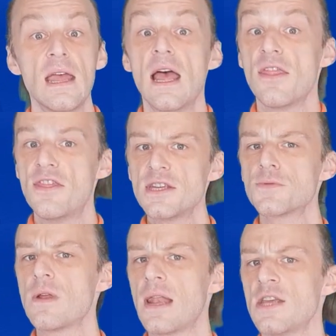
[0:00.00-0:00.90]
This
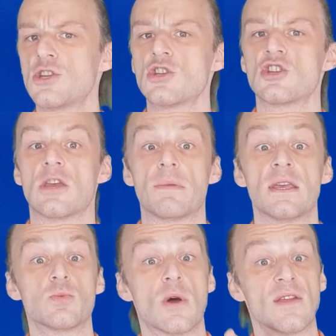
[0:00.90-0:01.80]
relationship
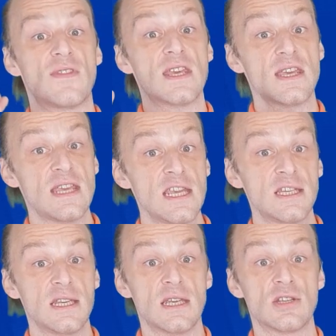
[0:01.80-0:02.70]
is one of the
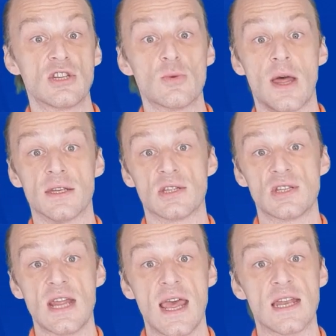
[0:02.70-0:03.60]
easiest to
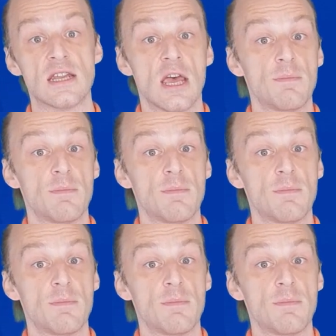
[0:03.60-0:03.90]
understand